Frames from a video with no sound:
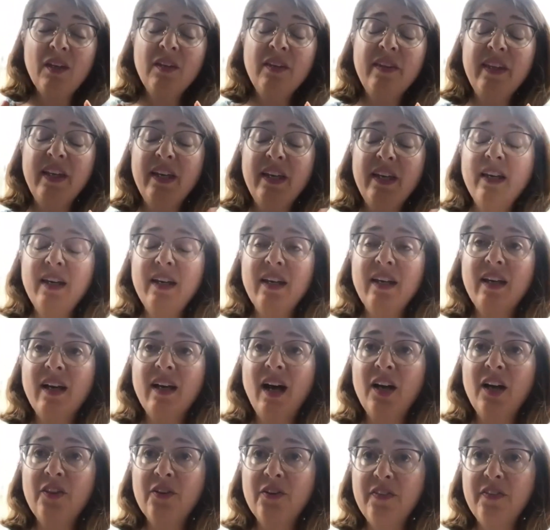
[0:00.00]
The
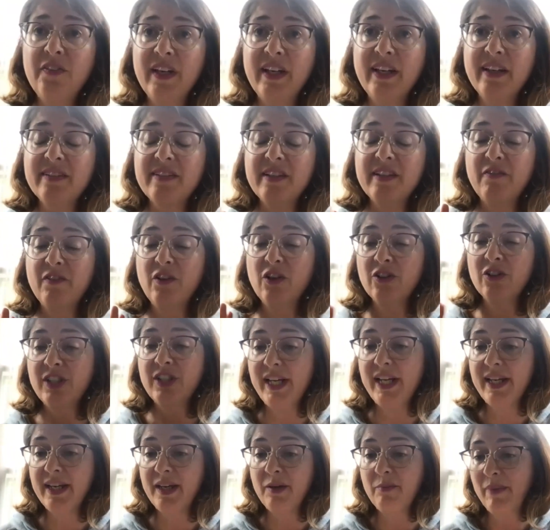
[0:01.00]
other thing is, if you're
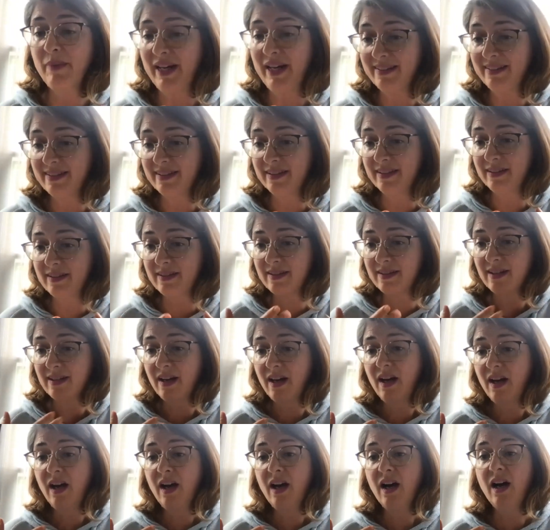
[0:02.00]
taking medicines,
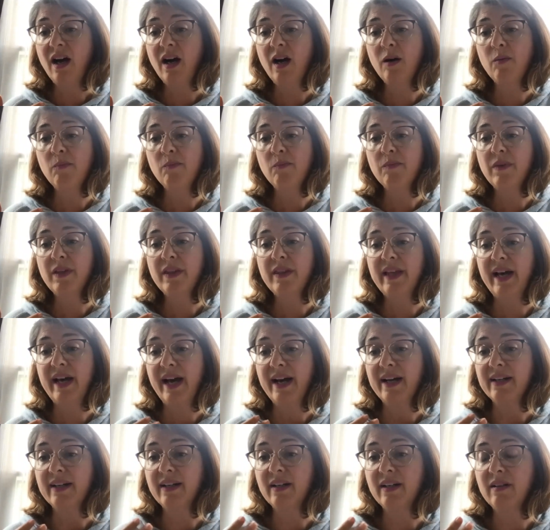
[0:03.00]

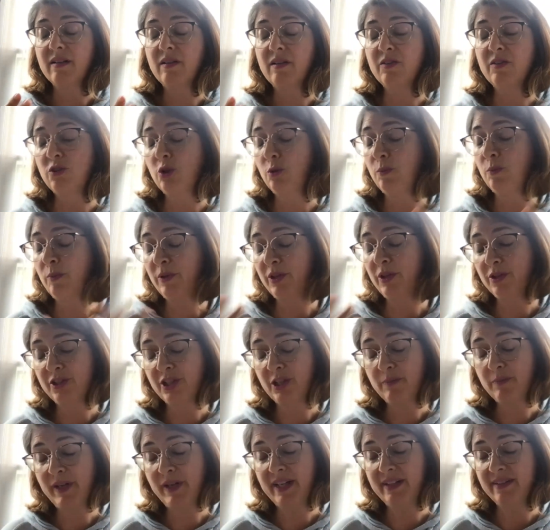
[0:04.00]
that
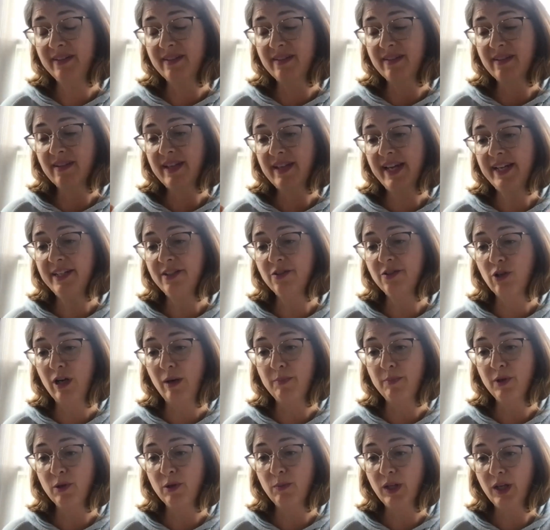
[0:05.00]
dopaminergic meds can
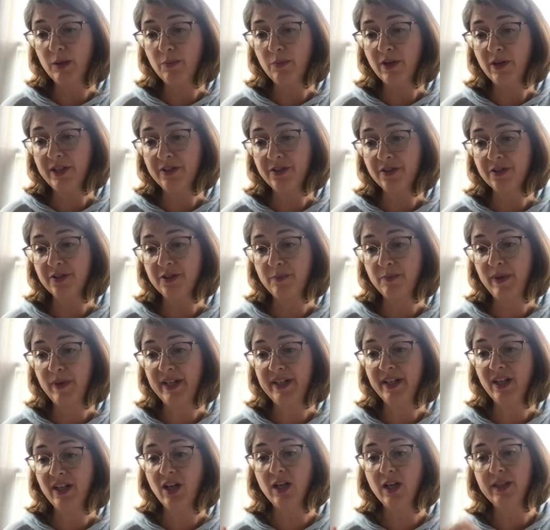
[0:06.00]
drop your blood pressure
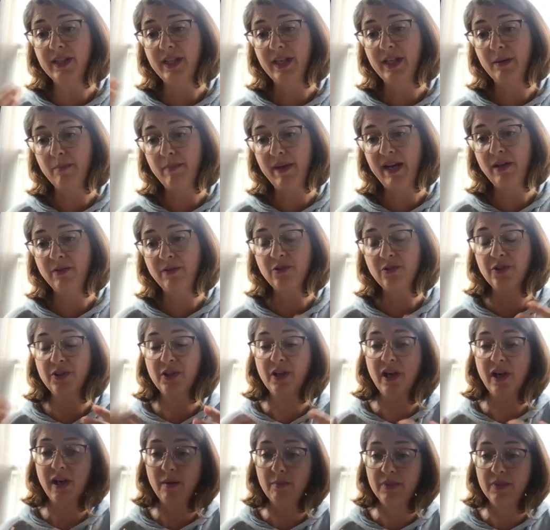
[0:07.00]
depending on the amount or
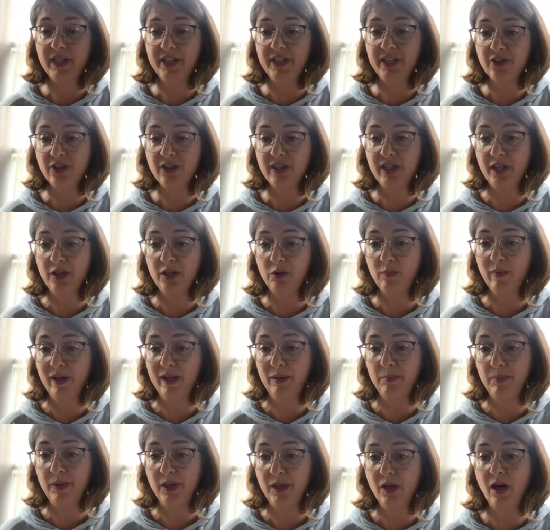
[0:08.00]
the combination that you
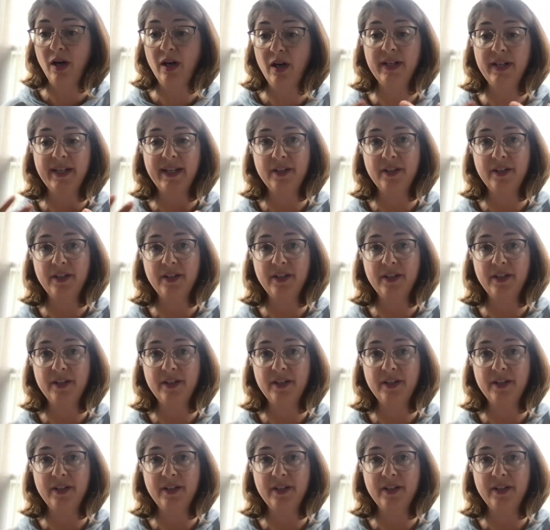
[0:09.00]
might be on.